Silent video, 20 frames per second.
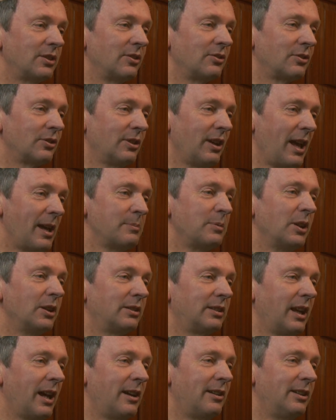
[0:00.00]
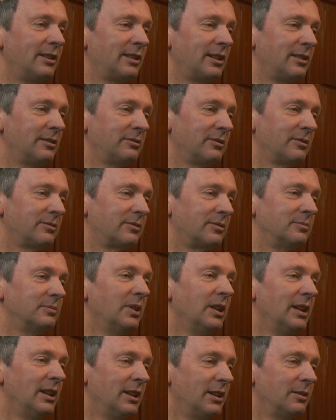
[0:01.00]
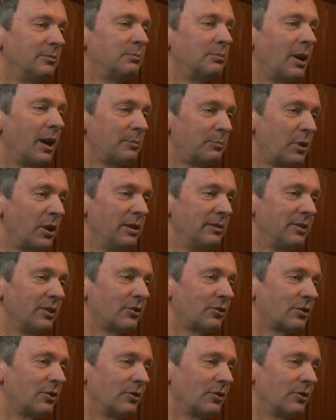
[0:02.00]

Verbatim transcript: It's a habit carried over from a previous